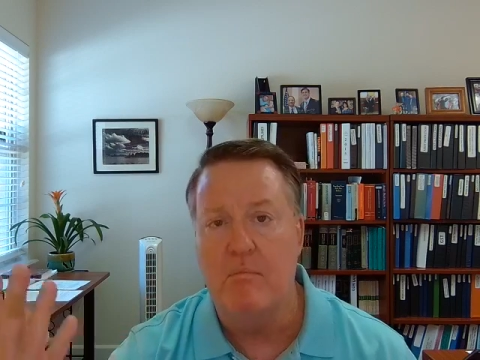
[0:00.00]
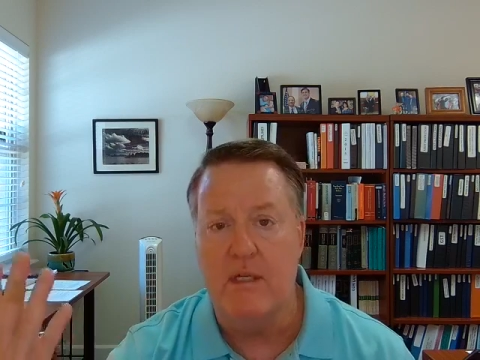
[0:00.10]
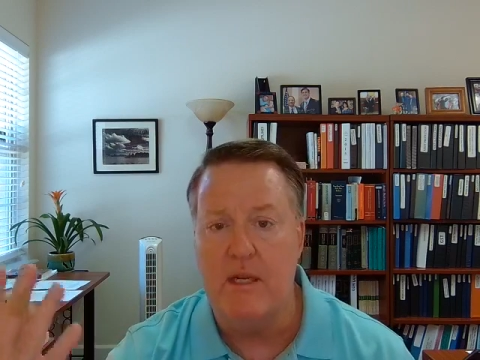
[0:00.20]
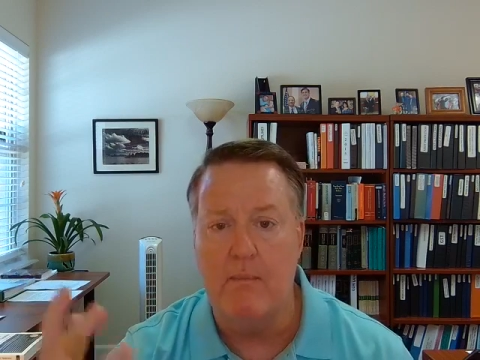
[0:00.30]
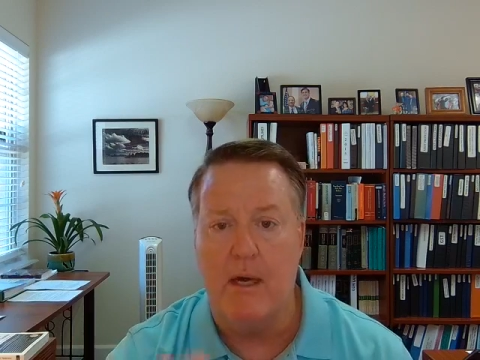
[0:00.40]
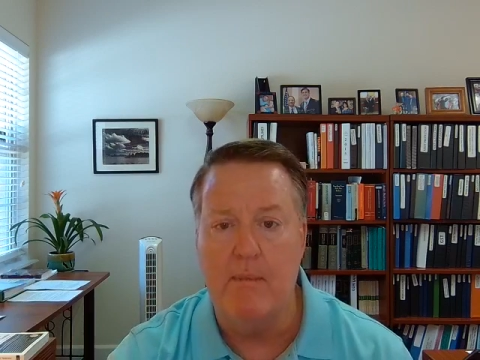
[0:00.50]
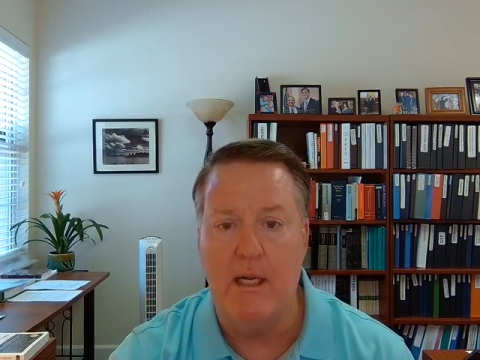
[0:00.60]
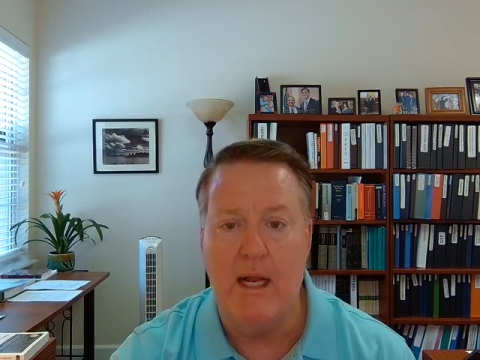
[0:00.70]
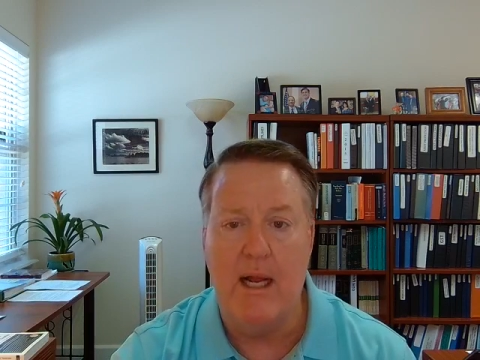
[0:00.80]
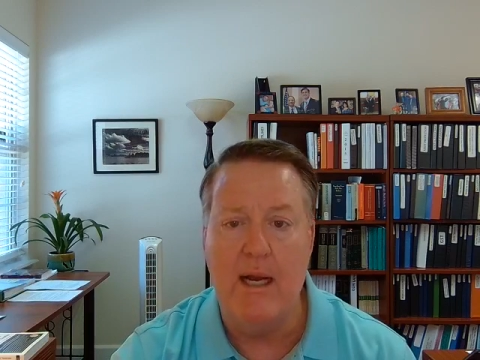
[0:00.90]
let's say, mom
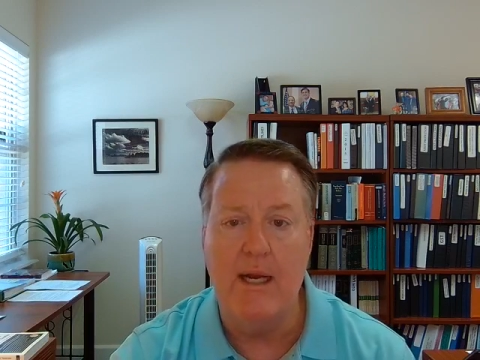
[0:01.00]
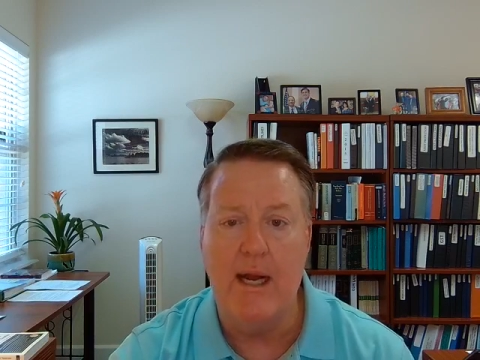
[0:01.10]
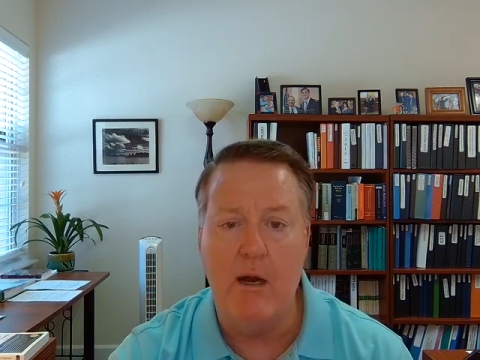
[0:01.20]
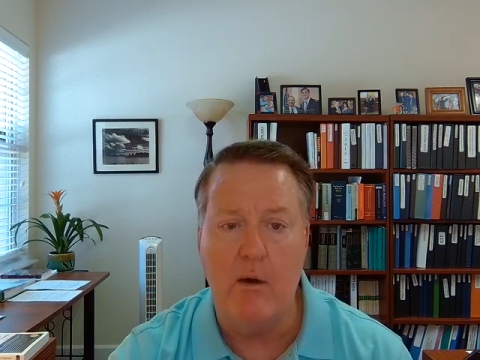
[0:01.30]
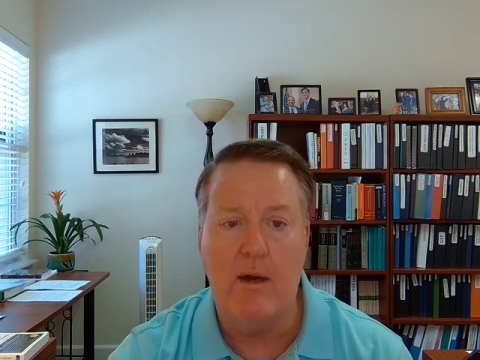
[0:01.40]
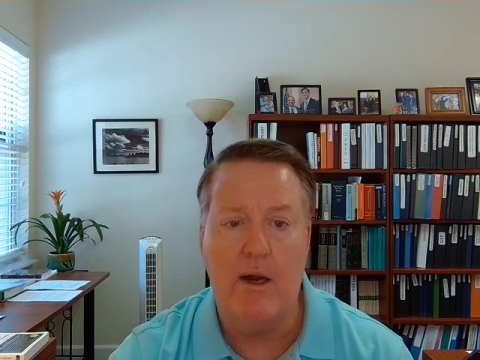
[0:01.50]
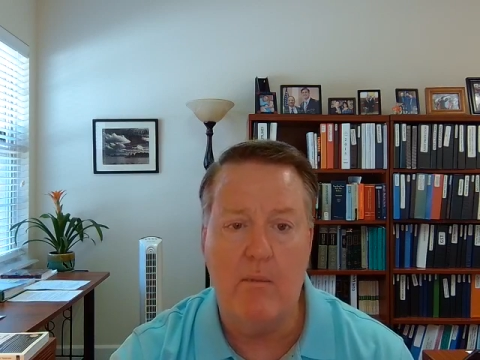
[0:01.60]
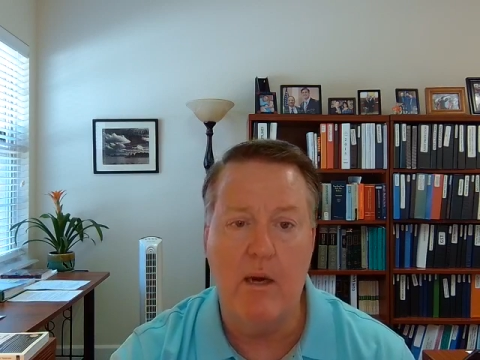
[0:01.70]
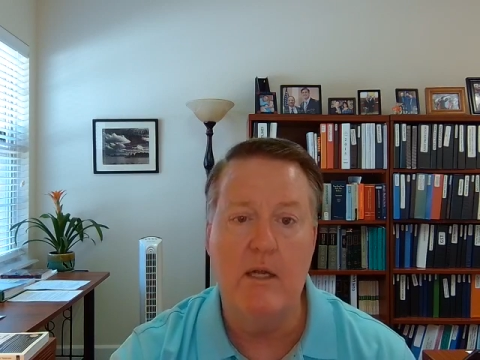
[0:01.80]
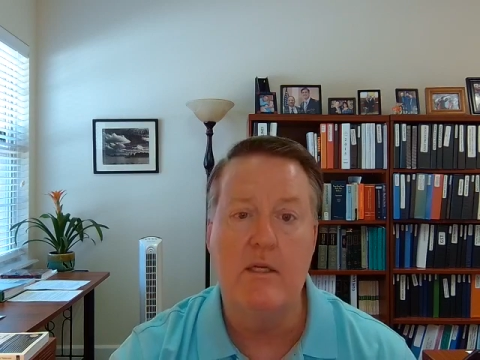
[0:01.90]
and dad. Inherited
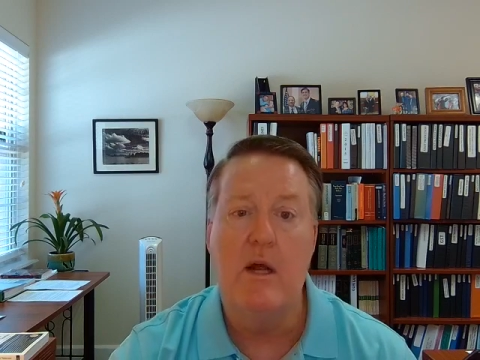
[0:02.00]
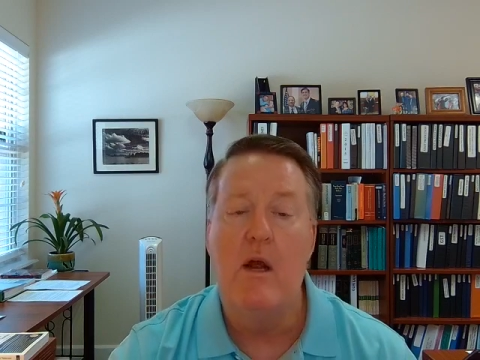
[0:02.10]
IRAs